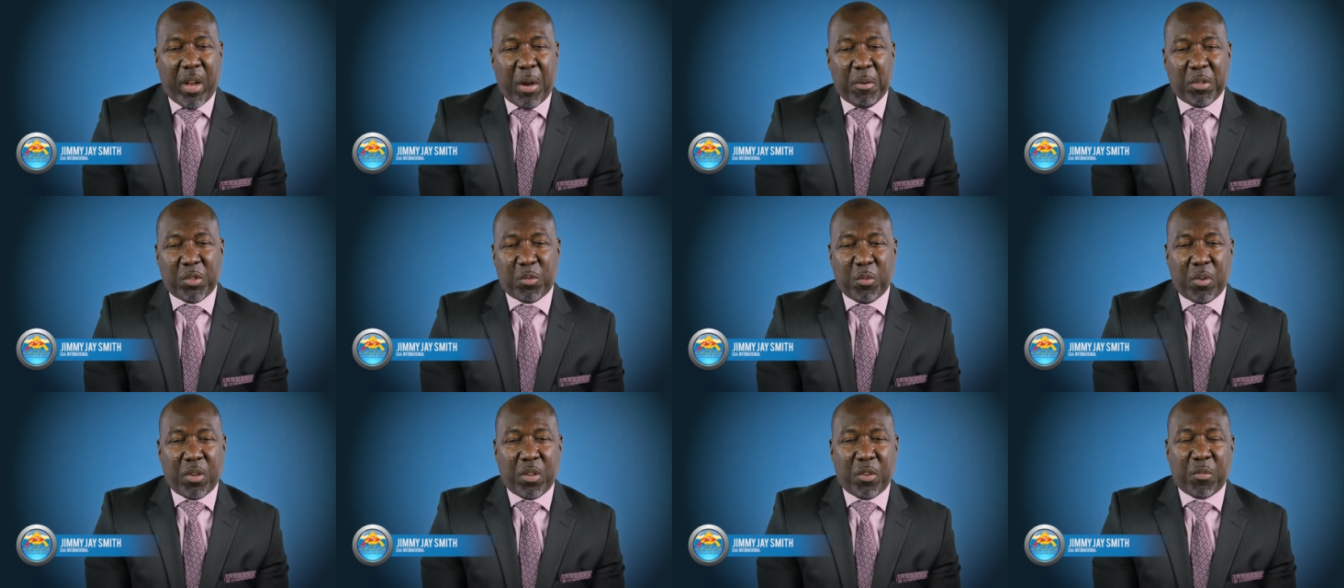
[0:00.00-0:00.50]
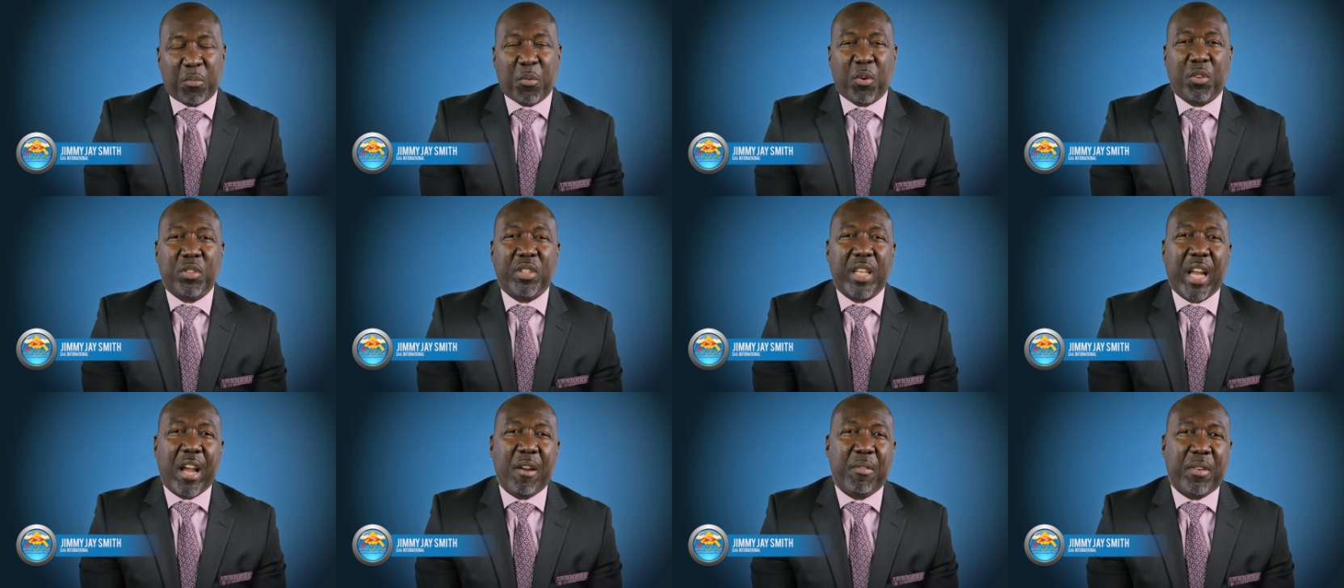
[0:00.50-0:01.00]
I was one of the
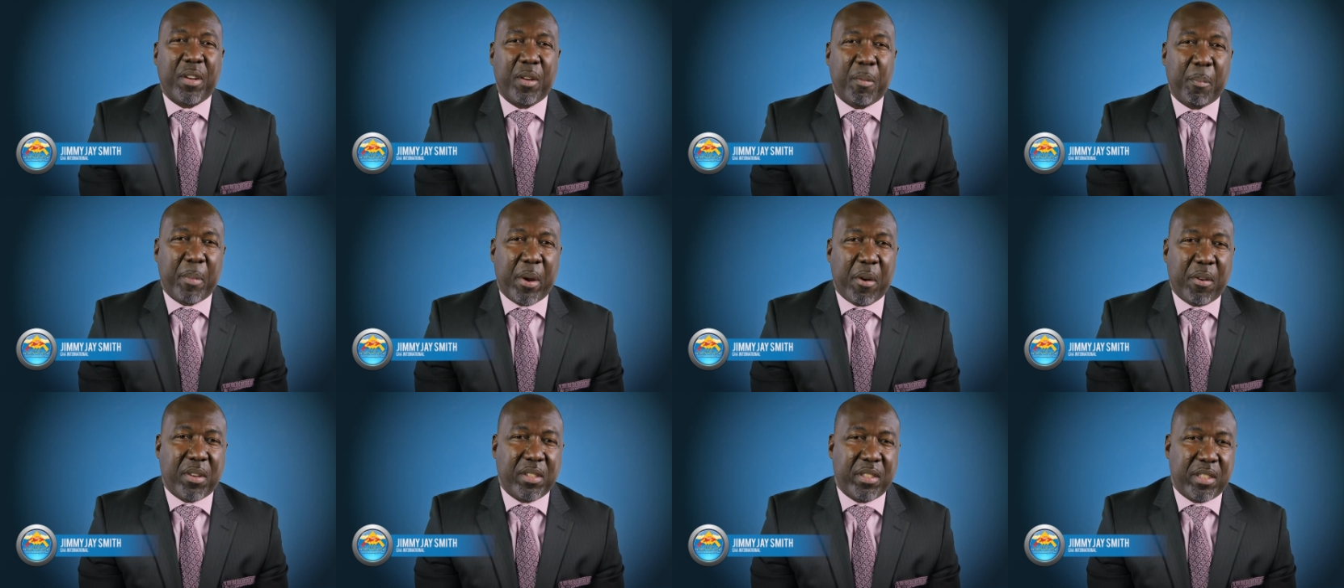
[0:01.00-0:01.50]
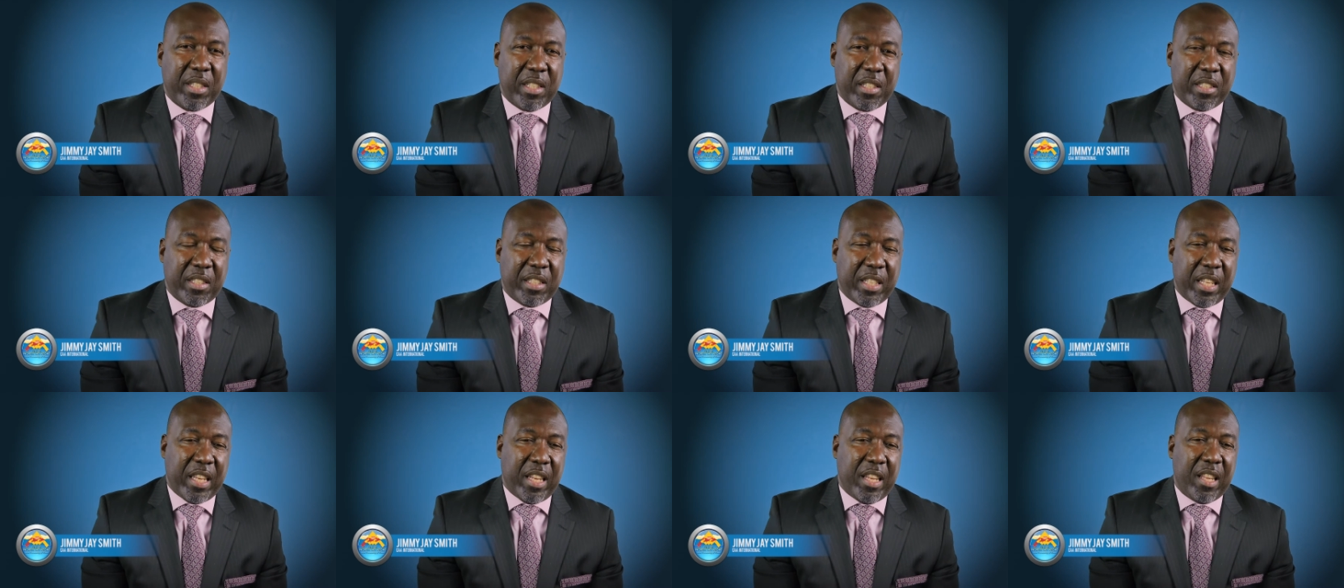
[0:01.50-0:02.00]
first African Americans in the
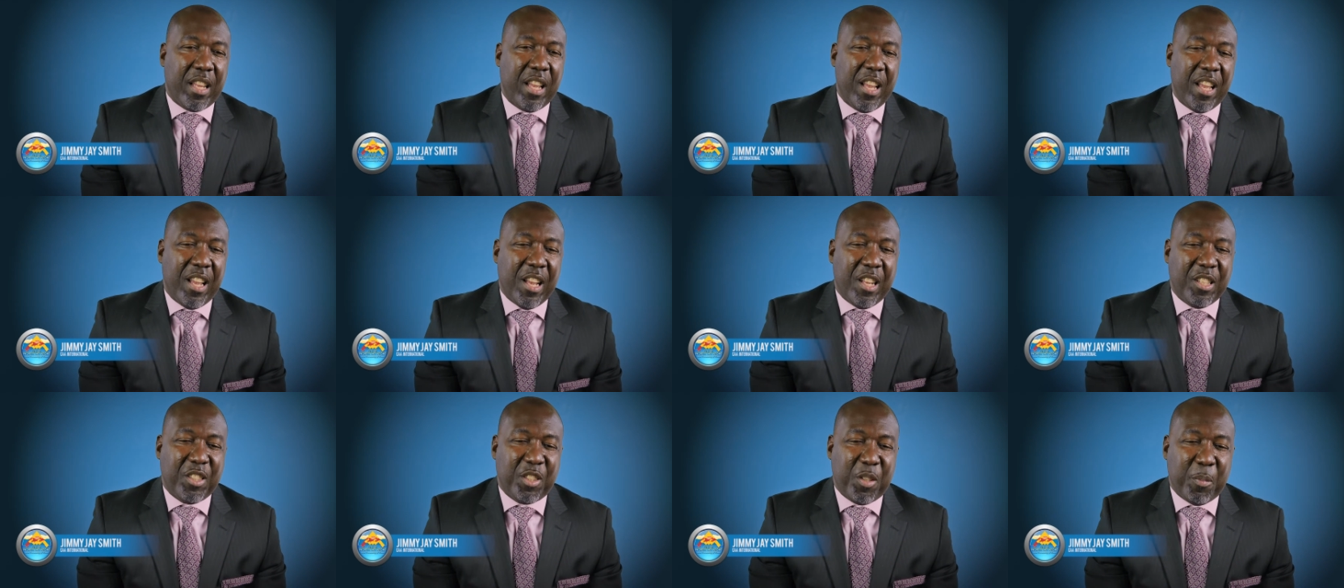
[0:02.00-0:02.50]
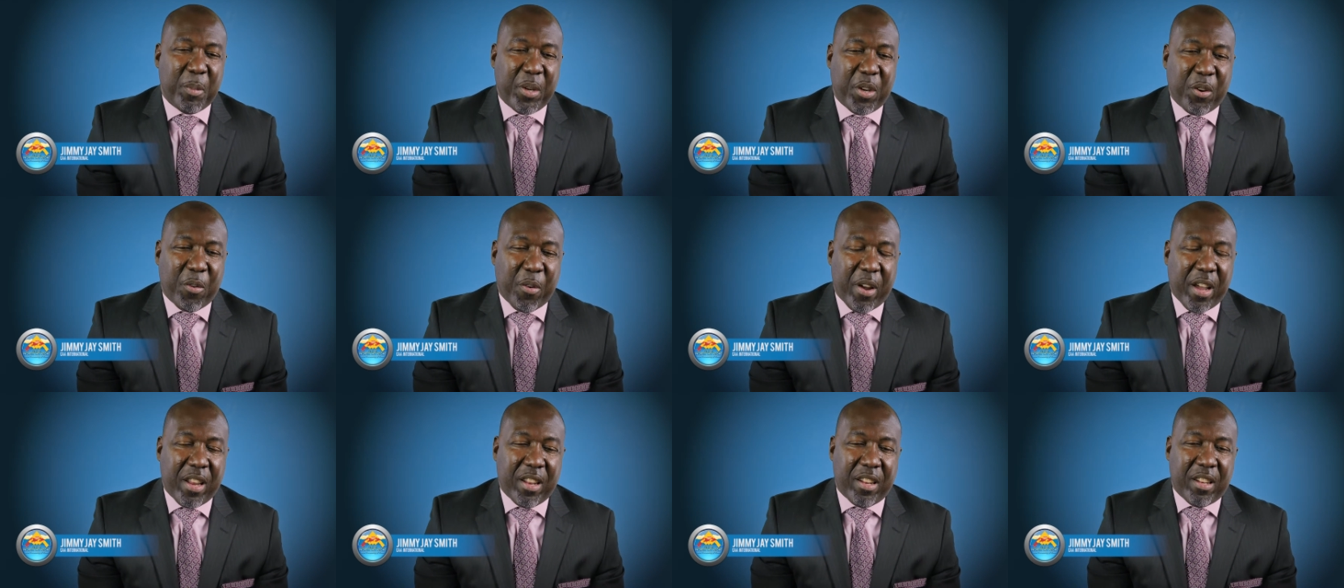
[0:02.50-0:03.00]
city to be
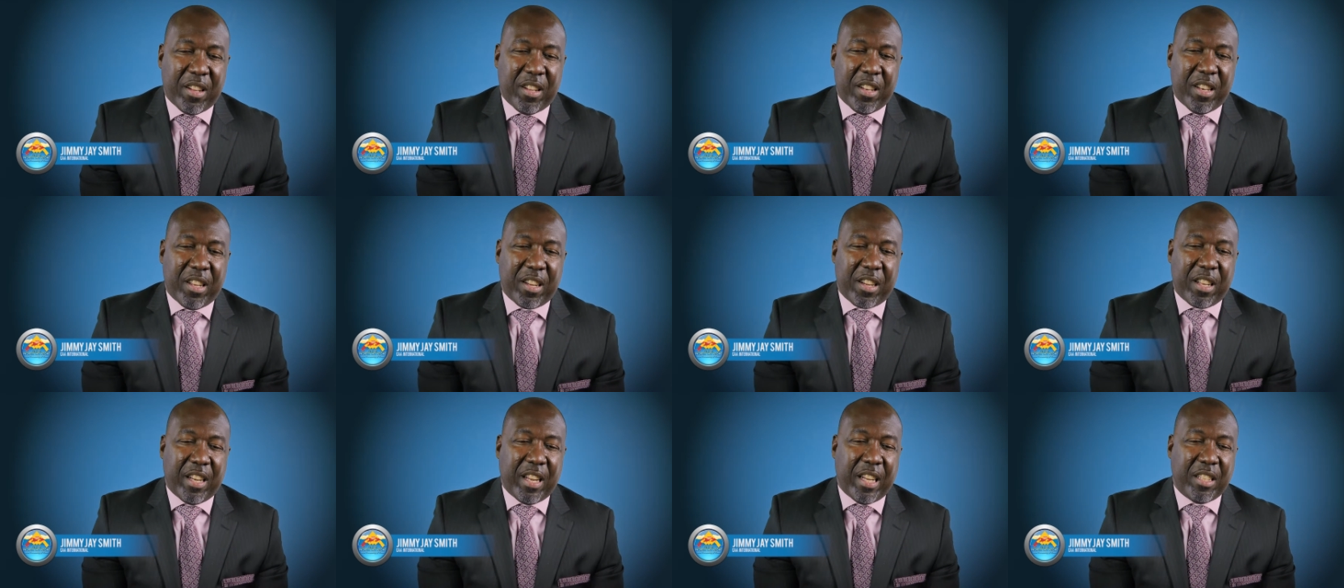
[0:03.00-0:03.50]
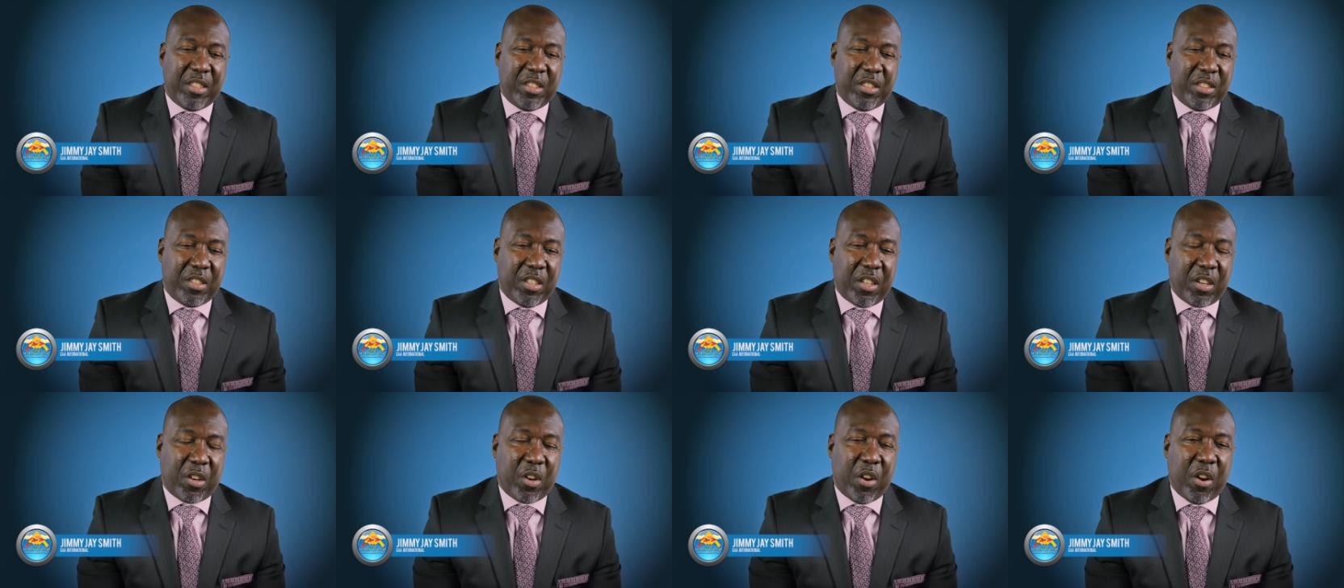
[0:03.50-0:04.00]
granted a liquor license
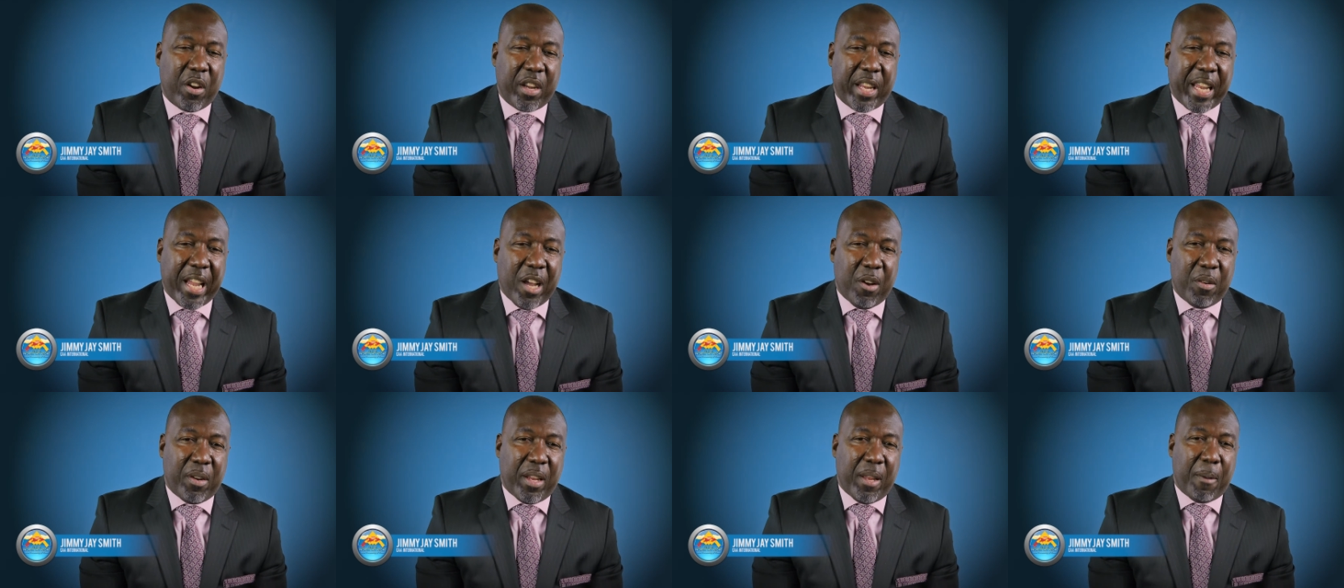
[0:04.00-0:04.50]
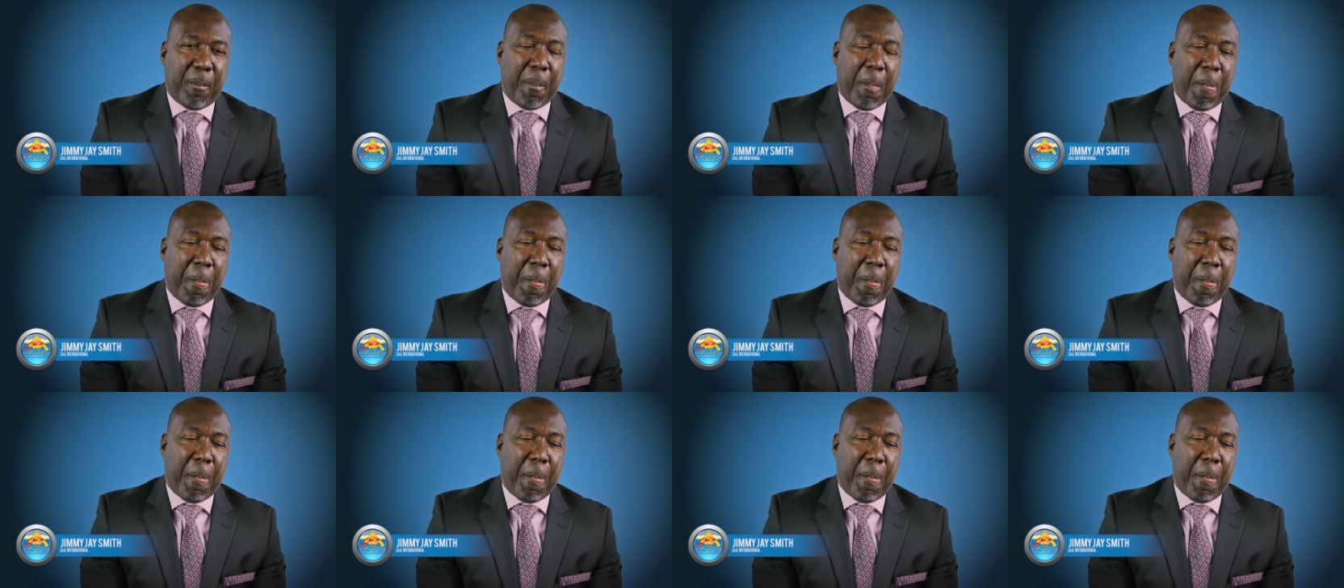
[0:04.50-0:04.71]
in Clark County,